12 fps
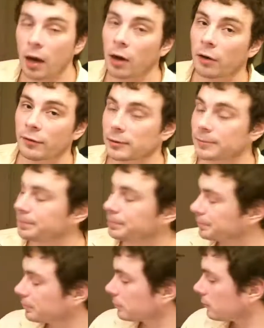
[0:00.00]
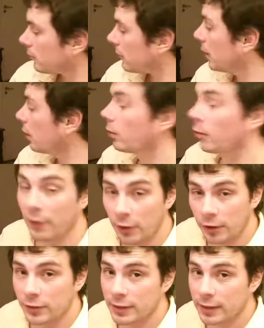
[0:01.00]
out of it. Oh, very
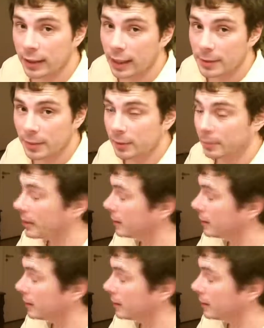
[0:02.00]
interesting aspect, by the